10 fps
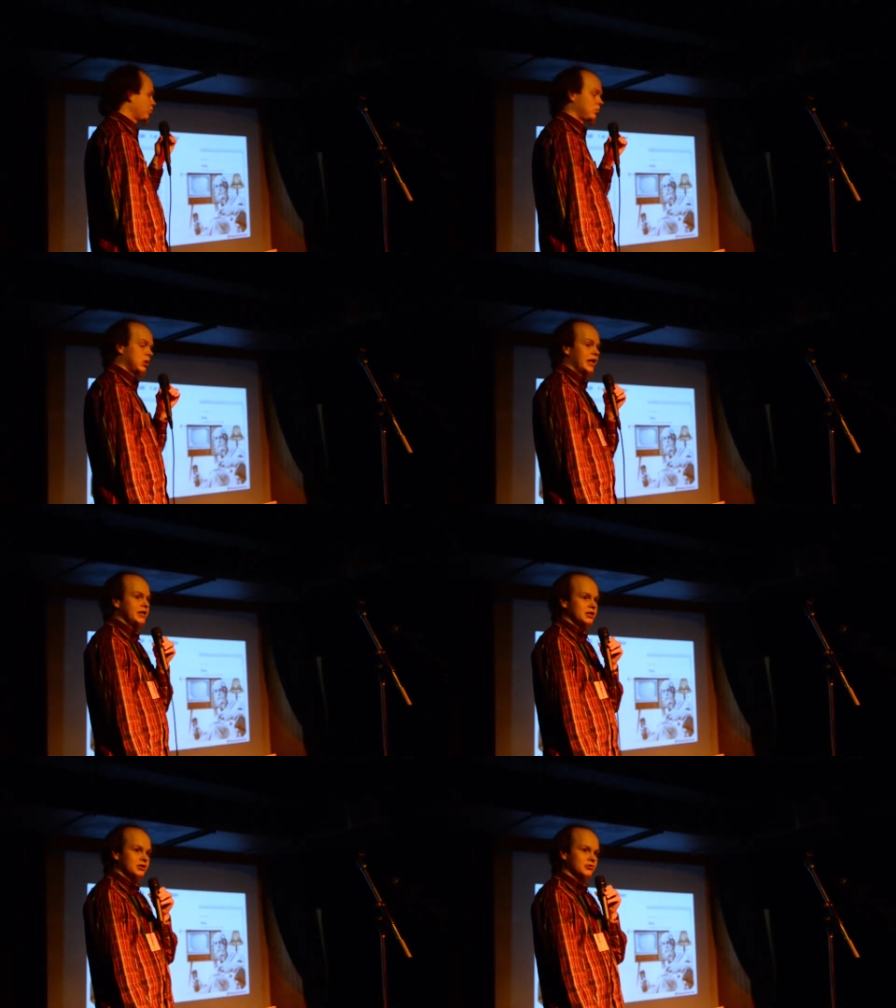
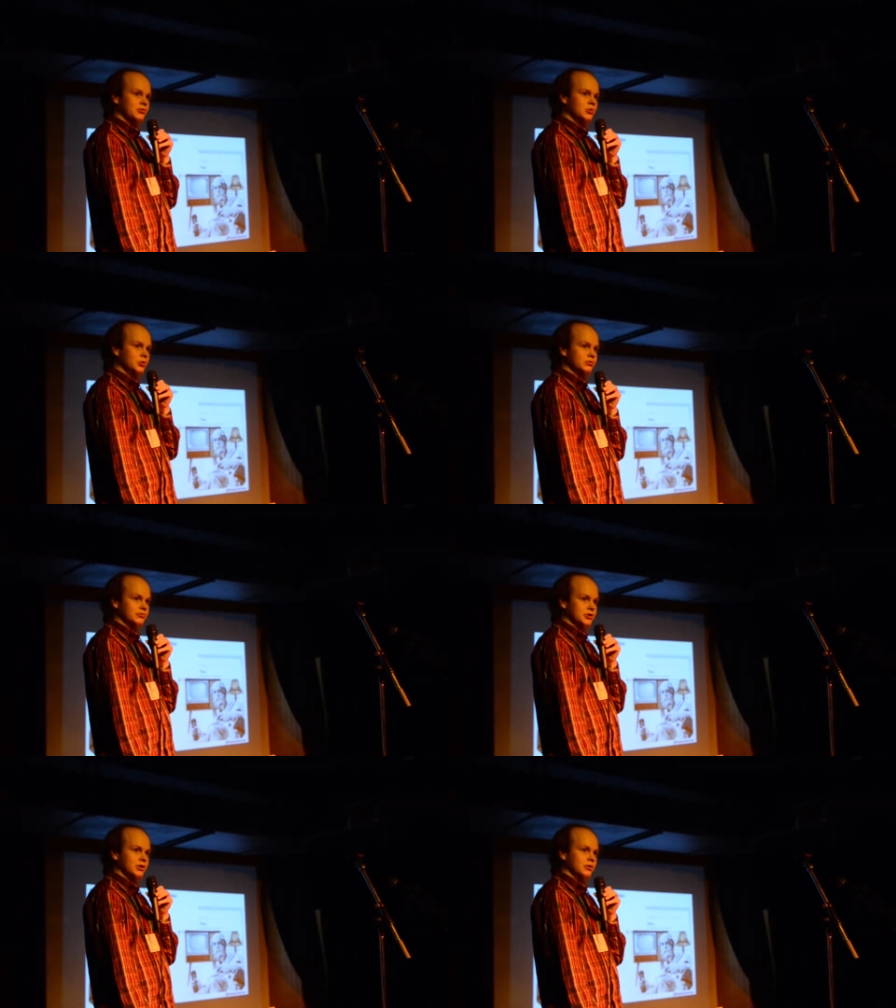playing the flute with
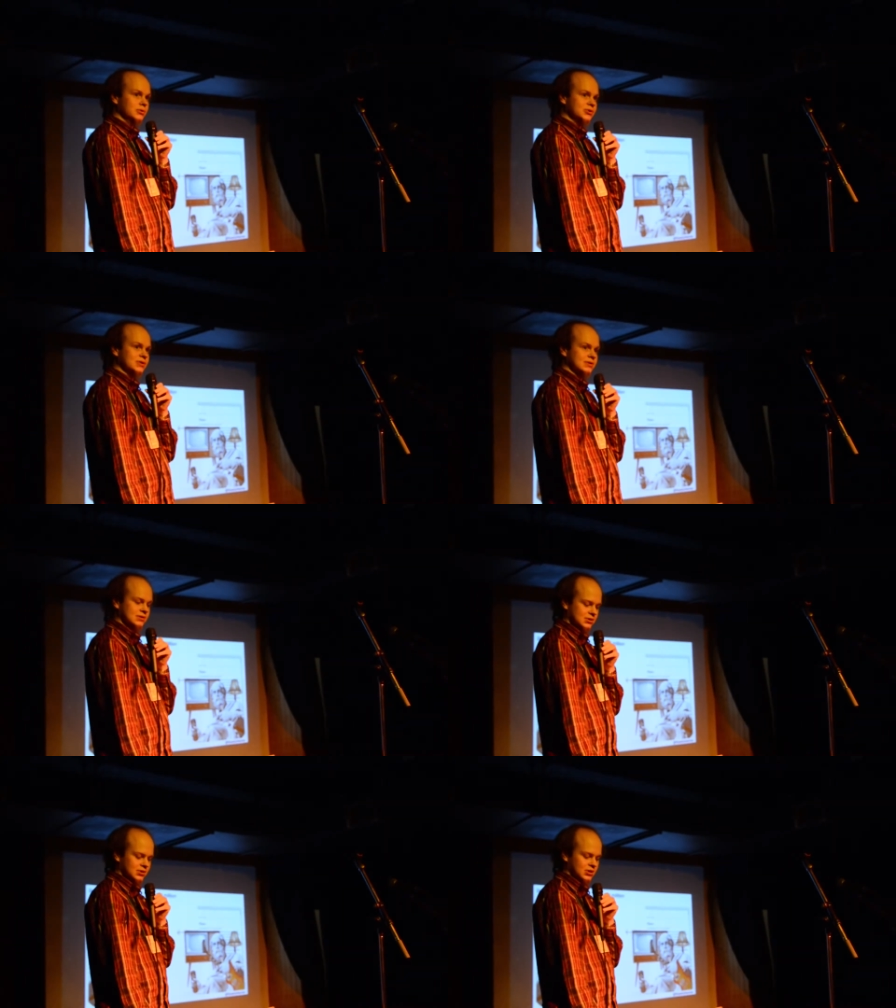the nose,
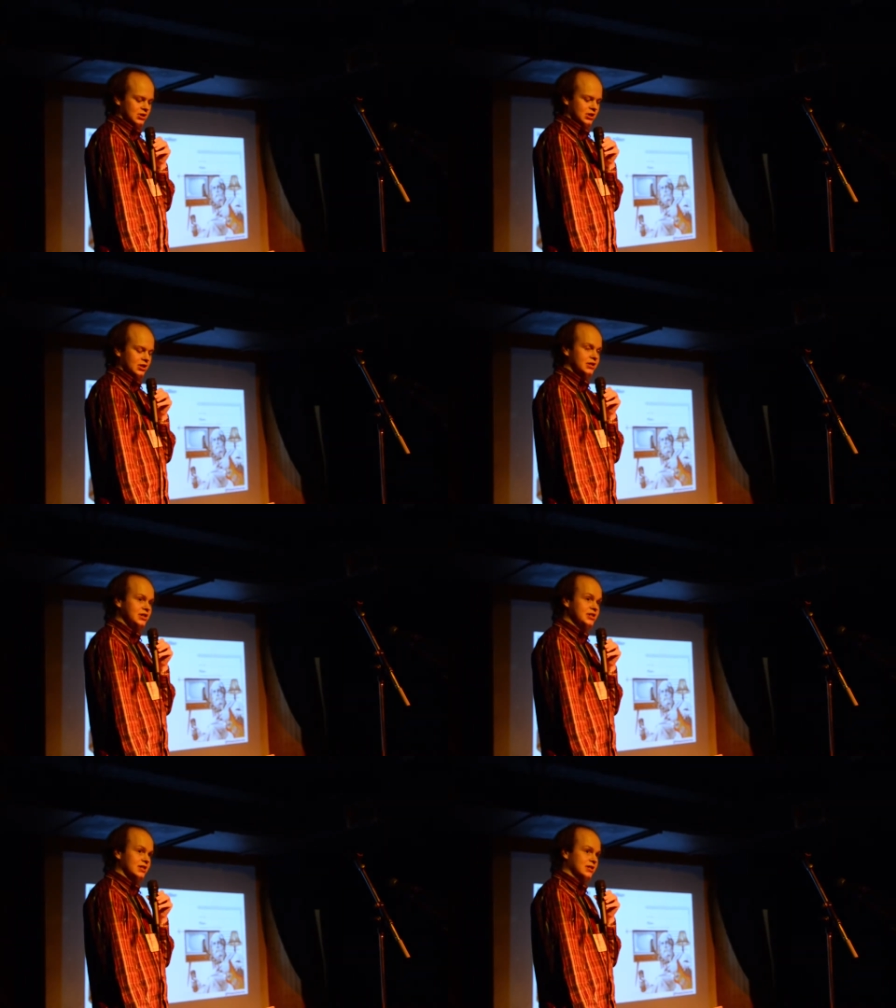
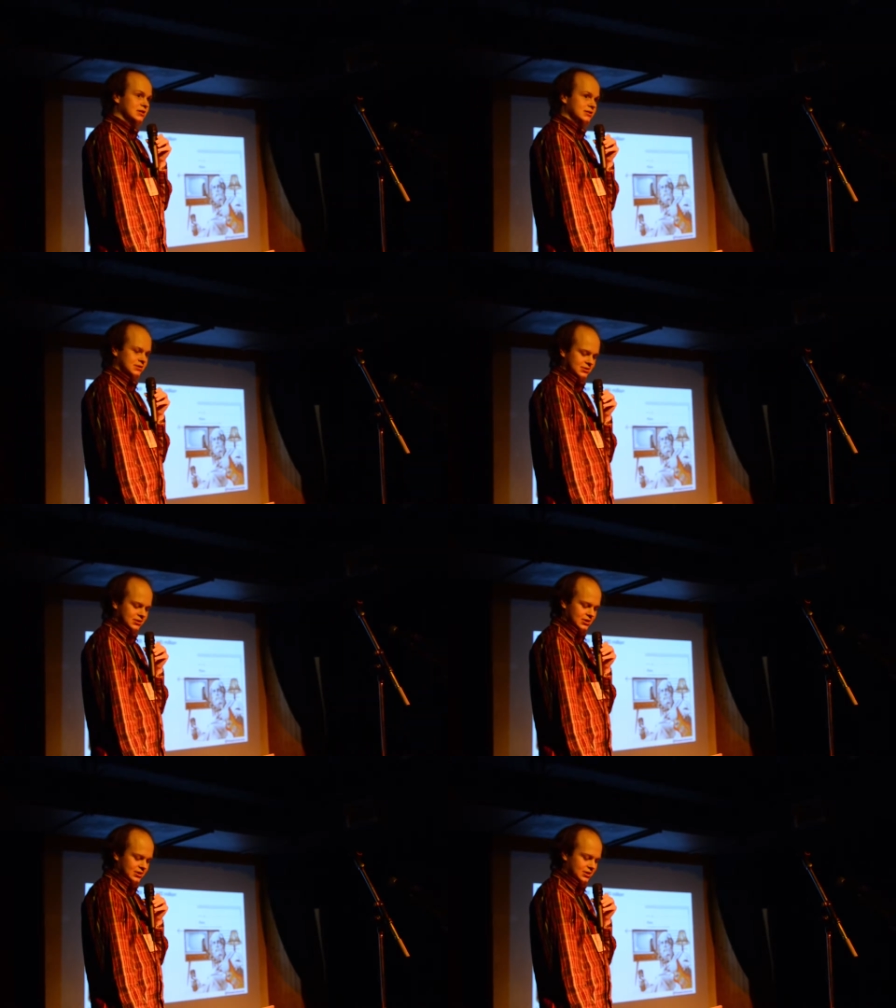guitar,
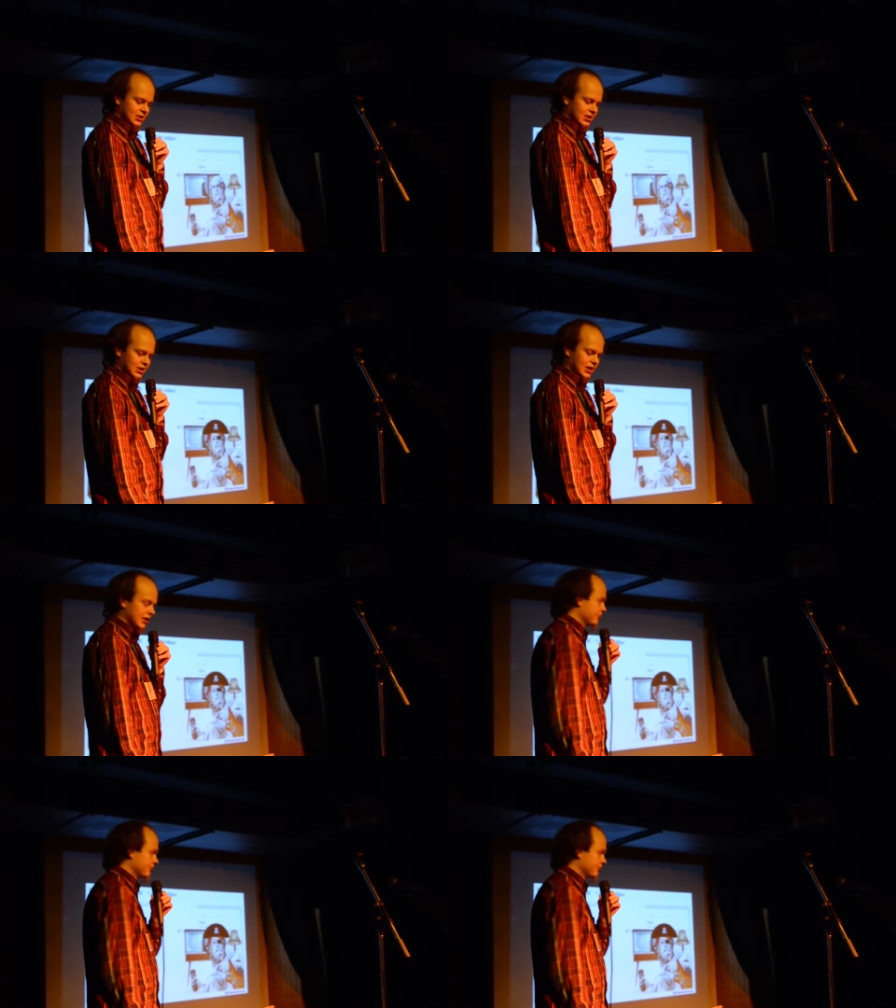and